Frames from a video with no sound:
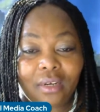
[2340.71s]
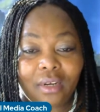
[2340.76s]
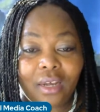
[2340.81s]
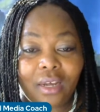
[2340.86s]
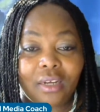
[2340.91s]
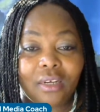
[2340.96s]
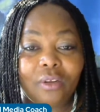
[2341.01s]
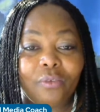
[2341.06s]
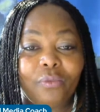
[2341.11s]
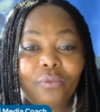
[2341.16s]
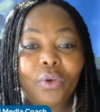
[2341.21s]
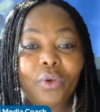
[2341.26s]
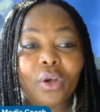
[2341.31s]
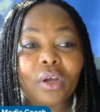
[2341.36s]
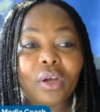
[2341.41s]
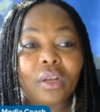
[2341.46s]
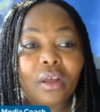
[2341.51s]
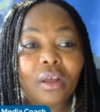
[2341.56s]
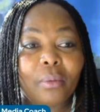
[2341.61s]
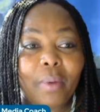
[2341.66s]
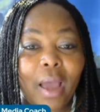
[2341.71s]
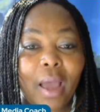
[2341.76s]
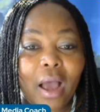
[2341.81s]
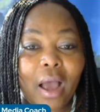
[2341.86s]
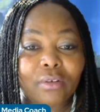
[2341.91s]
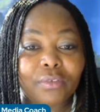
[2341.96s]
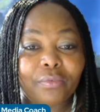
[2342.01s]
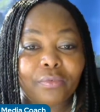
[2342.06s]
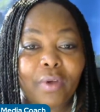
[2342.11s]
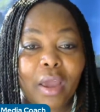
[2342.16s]
And if you're on
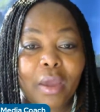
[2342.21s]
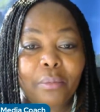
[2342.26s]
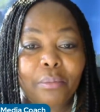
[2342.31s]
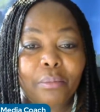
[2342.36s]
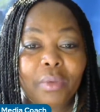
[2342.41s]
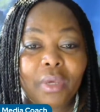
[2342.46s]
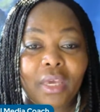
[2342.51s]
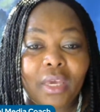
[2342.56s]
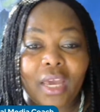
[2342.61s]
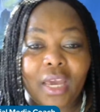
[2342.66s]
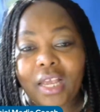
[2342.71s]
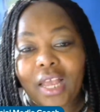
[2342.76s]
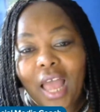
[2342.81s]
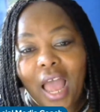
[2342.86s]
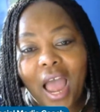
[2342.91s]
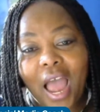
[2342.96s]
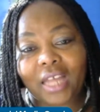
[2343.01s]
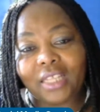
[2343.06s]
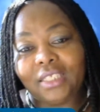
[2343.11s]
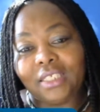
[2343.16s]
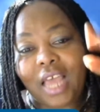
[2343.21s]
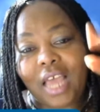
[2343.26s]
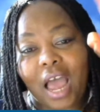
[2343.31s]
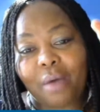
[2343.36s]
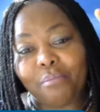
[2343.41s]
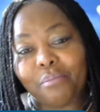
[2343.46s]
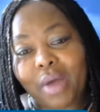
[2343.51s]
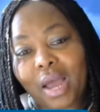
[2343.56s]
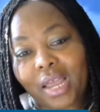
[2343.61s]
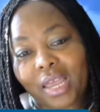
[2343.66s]
Clubhouse, find me at
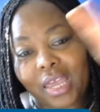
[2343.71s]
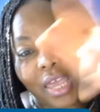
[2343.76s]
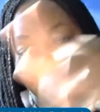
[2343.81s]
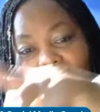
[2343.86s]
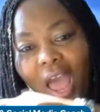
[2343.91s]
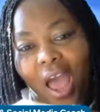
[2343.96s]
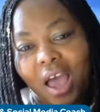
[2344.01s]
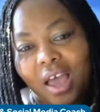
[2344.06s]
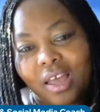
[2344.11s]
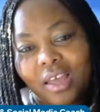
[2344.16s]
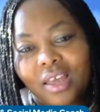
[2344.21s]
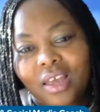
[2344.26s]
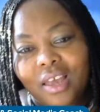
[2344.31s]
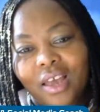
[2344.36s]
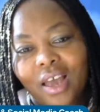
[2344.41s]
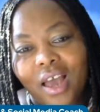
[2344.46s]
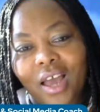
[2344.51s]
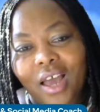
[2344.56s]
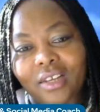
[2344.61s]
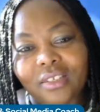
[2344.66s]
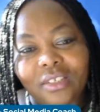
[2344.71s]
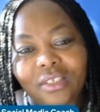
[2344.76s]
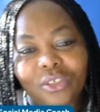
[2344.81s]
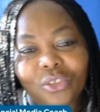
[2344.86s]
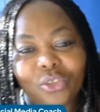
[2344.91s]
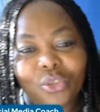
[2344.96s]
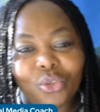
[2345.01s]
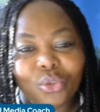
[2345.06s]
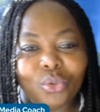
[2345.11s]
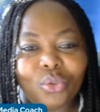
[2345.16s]
Amaka
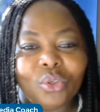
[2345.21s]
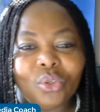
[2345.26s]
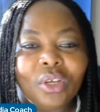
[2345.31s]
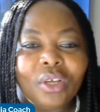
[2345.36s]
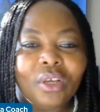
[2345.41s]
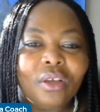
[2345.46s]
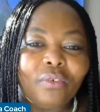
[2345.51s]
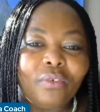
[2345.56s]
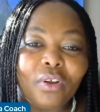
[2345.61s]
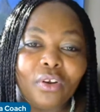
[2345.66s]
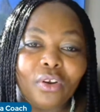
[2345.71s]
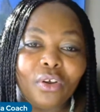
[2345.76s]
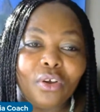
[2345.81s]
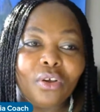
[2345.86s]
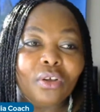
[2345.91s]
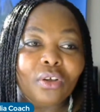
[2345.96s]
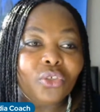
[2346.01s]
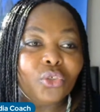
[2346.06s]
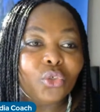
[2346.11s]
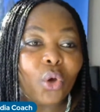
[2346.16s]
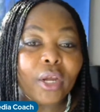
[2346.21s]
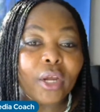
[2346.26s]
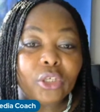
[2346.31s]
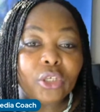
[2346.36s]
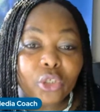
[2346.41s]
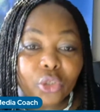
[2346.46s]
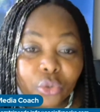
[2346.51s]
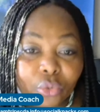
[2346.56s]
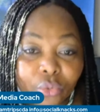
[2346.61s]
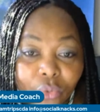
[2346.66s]
Adindu. Join the
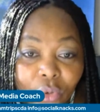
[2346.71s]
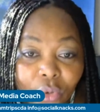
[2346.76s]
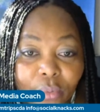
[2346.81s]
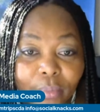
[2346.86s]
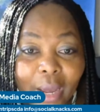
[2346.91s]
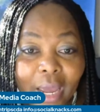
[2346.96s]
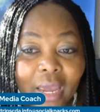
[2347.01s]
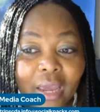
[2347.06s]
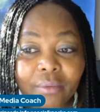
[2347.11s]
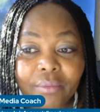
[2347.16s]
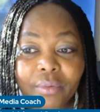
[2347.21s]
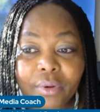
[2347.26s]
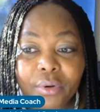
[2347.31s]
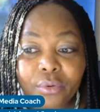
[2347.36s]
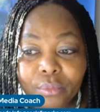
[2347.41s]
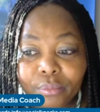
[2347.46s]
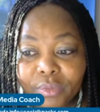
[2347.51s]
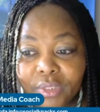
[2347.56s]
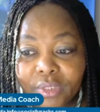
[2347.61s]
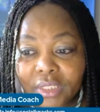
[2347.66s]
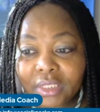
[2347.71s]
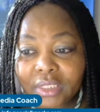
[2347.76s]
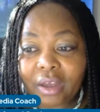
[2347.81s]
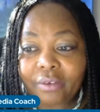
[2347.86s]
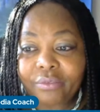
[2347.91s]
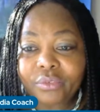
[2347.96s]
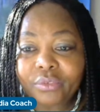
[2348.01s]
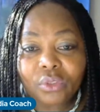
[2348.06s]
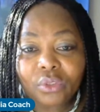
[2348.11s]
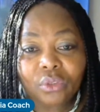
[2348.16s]
room. I have a room this
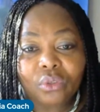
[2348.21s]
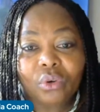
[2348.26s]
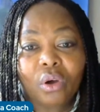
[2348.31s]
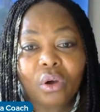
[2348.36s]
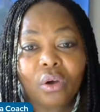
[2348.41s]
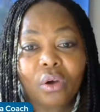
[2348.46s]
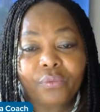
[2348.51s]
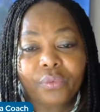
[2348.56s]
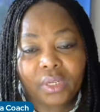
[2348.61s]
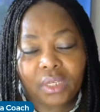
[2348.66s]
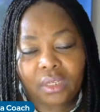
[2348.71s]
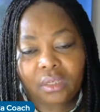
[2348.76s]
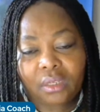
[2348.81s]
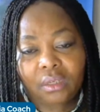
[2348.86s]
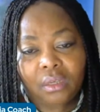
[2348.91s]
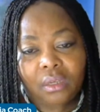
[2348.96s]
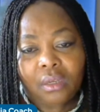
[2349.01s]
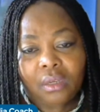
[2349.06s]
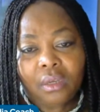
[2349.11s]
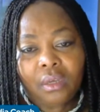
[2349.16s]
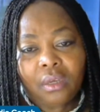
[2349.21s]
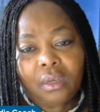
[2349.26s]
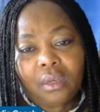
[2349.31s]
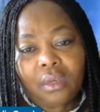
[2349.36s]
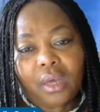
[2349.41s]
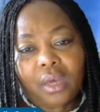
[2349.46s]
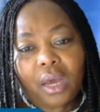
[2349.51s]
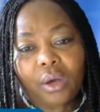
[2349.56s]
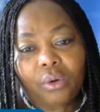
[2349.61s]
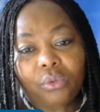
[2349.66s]
afternoon, hopefully.
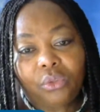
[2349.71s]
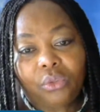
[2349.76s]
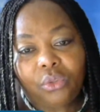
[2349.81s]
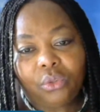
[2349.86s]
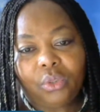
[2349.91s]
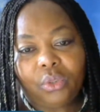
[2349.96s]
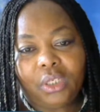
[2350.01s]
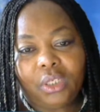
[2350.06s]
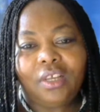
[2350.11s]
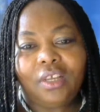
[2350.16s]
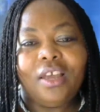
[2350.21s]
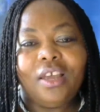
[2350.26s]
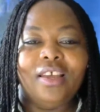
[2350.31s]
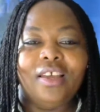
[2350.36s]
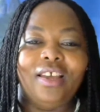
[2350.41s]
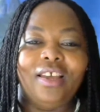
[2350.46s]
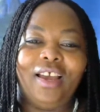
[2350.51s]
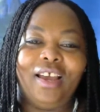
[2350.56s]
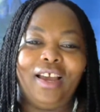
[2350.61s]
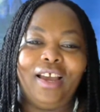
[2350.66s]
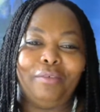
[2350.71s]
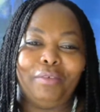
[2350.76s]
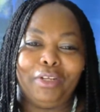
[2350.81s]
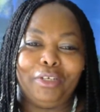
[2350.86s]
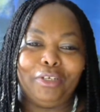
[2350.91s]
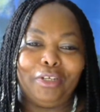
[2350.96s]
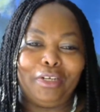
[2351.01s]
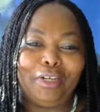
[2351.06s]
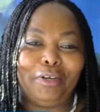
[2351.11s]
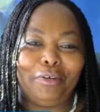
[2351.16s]
I will do it. I have
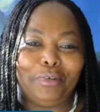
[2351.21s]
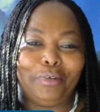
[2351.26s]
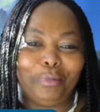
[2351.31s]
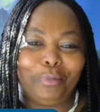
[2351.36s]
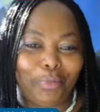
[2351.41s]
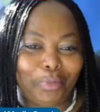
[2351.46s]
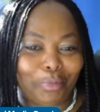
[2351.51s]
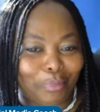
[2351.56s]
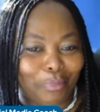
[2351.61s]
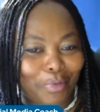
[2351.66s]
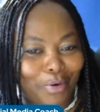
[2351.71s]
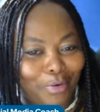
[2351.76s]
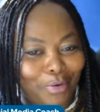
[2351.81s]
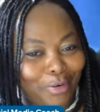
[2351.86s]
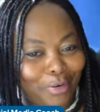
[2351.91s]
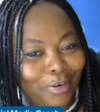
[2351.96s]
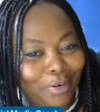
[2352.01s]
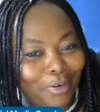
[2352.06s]
another room tomorrow.